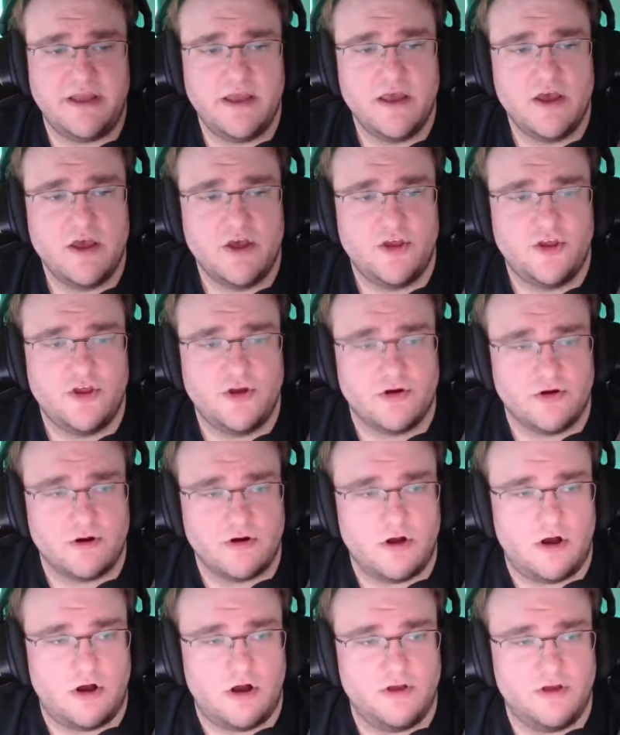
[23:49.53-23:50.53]

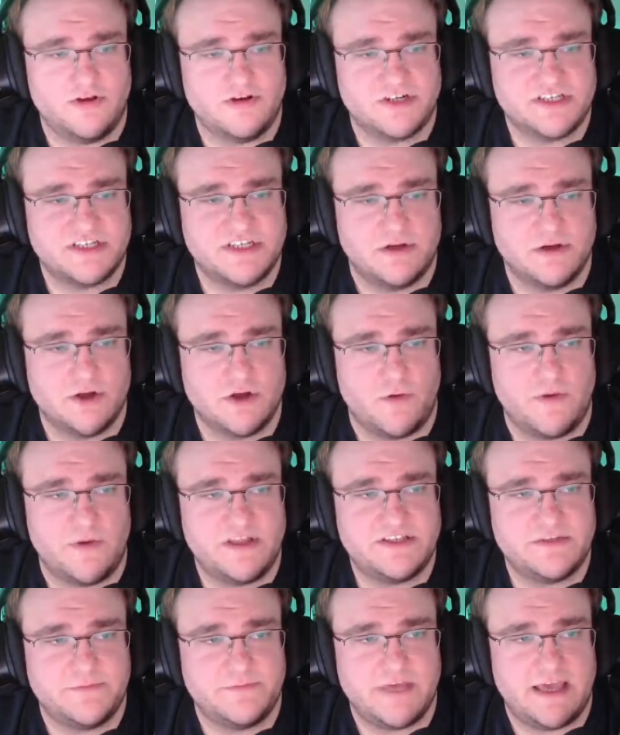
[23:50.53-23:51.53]
you're still going
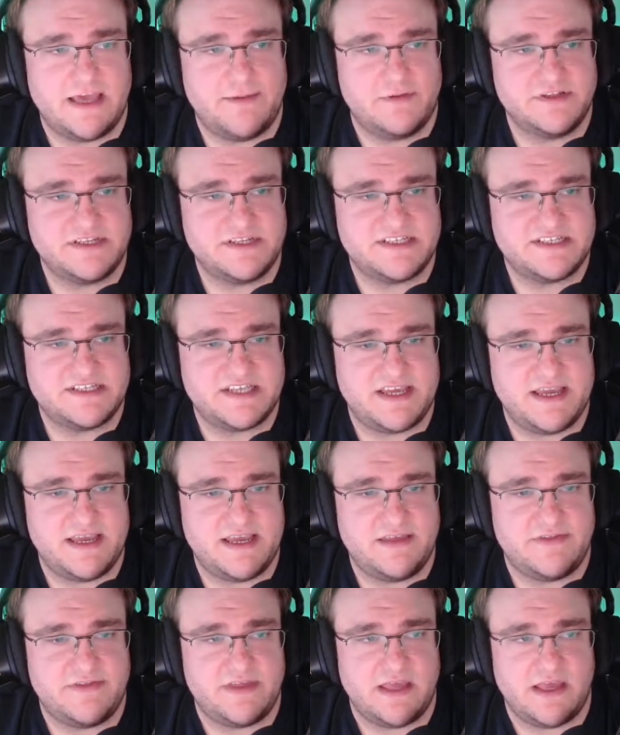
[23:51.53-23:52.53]
to be able to see
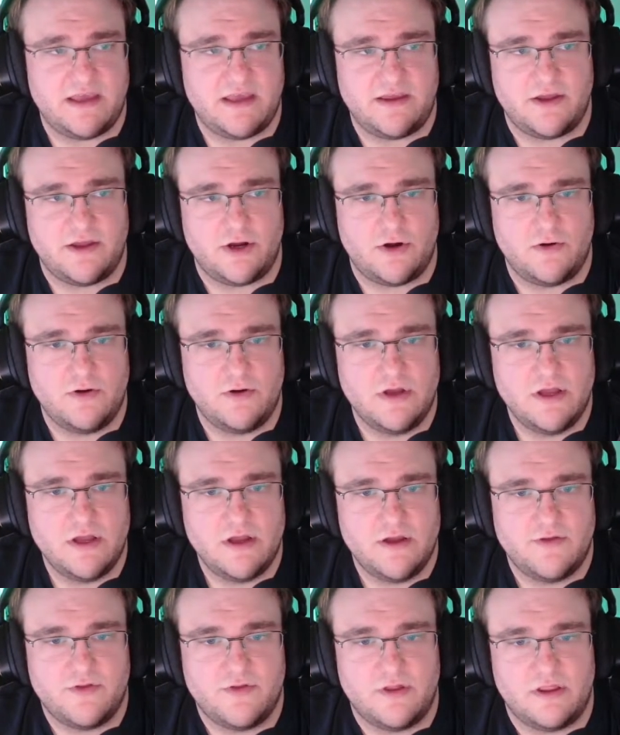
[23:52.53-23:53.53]
the
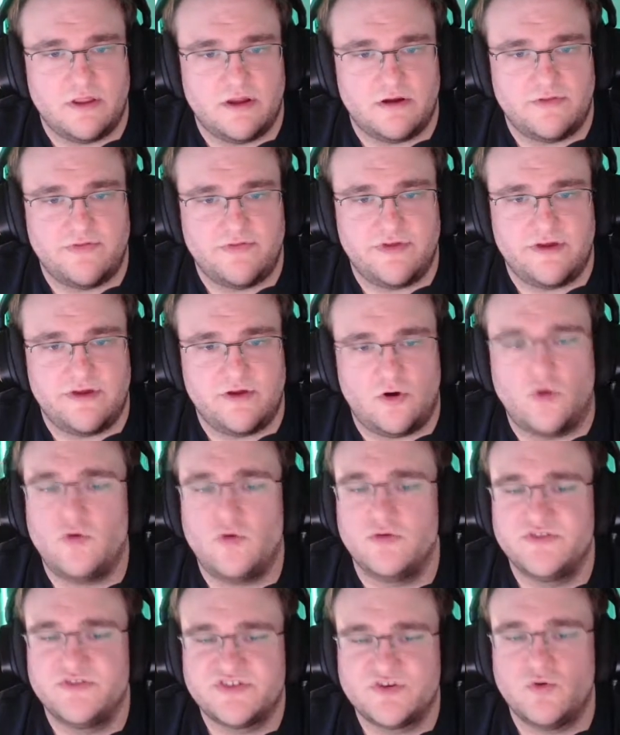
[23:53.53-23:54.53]

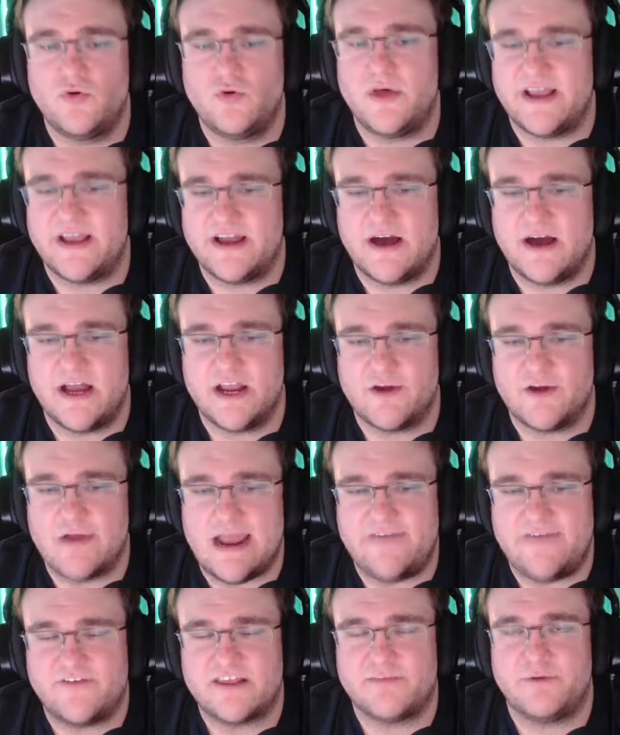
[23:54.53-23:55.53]
old school iconic
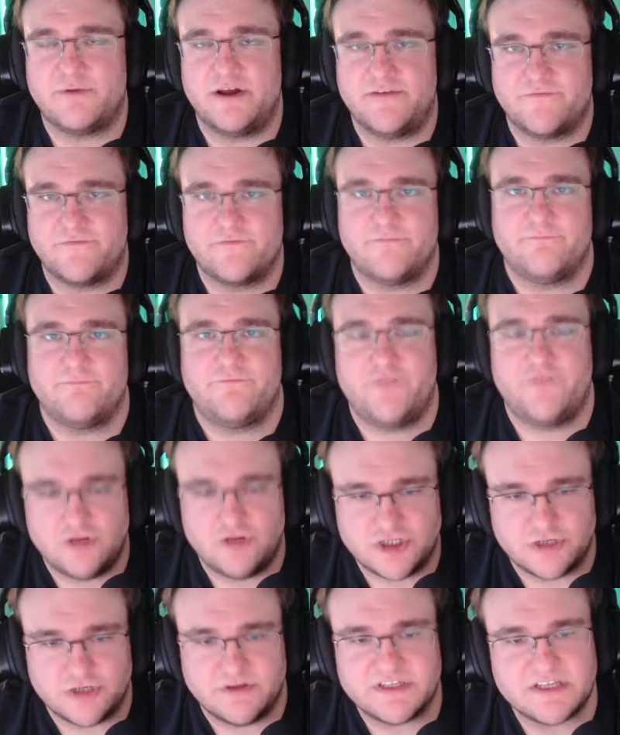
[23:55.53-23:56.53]
graphics, but
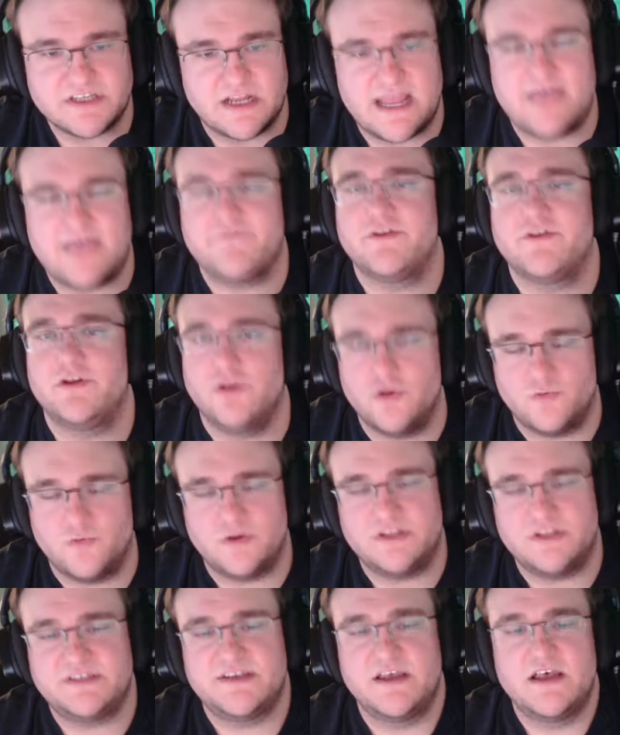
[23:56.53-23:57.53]
future it's going to have the new
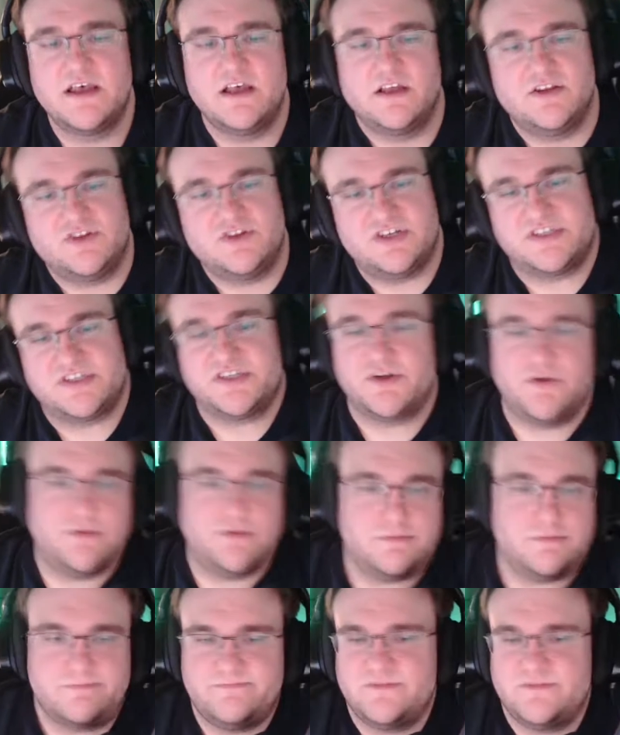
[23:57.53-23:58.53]
ones. Just
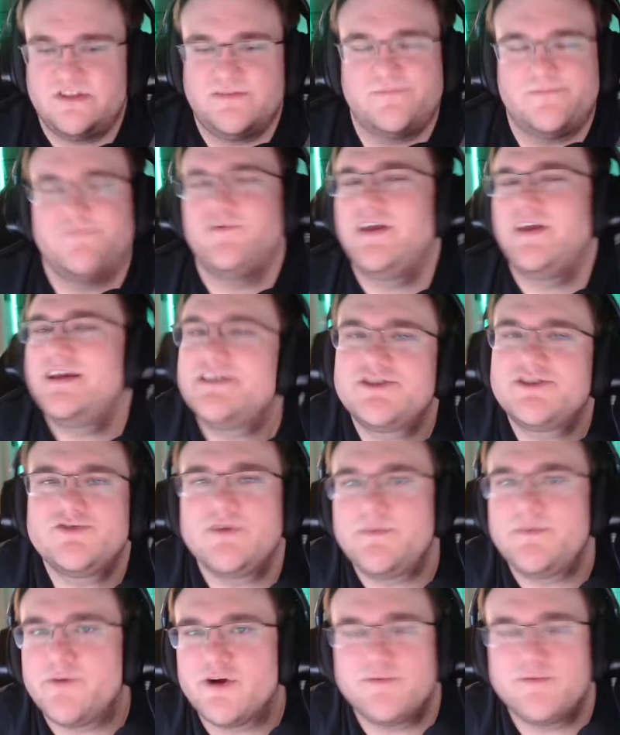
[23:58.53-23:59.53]
history
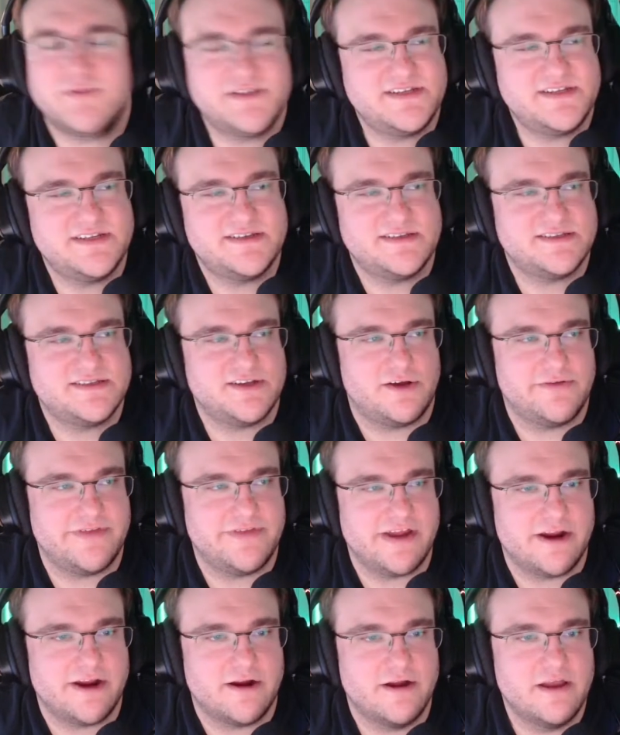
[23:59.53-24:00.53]
purposes, it's all
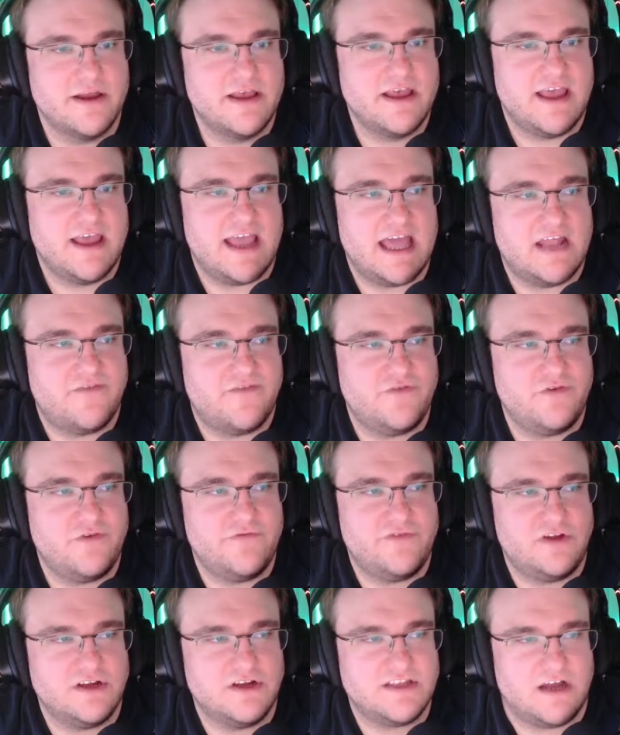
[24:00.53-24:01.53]
there. And if you've
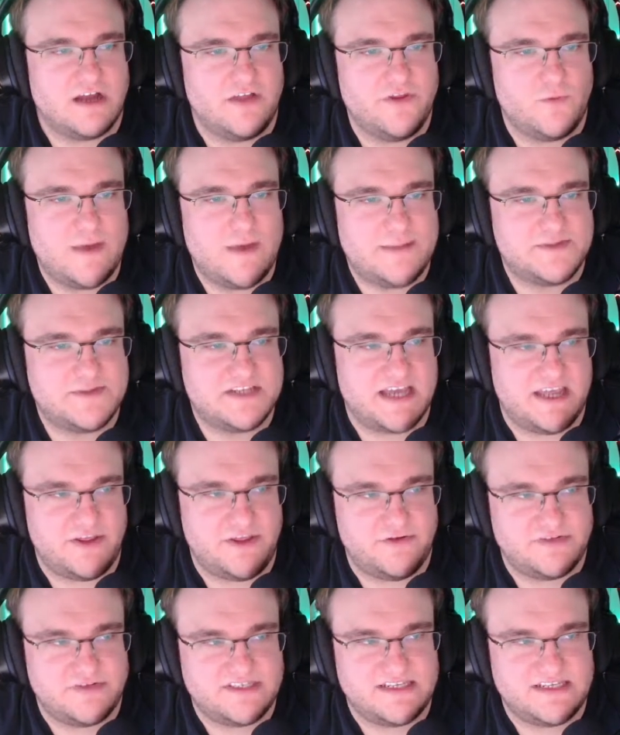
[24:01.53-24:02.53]
looked on the website, you
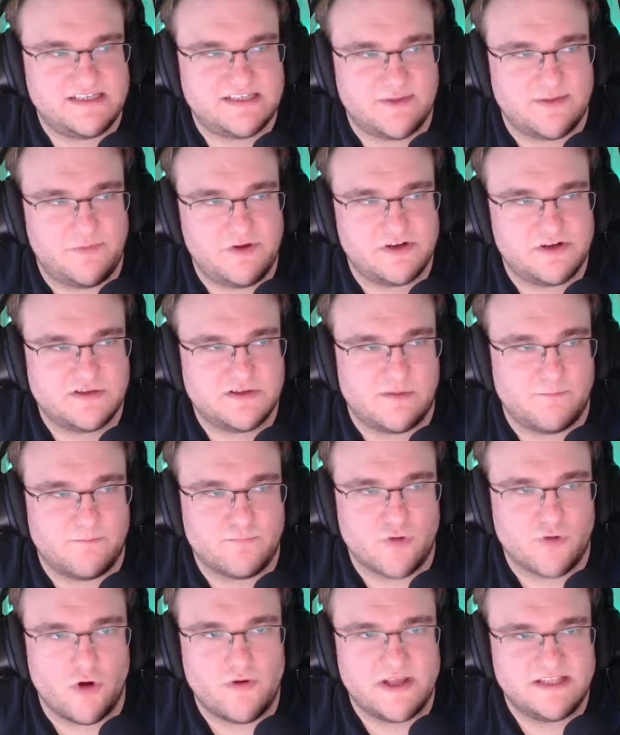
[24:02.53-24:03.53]
see there's some
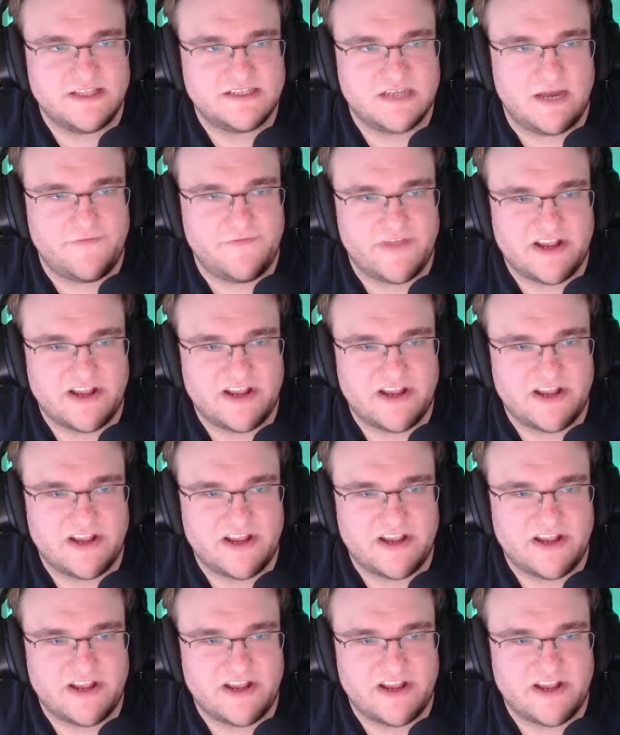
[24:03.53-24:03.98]
broken stuff, like all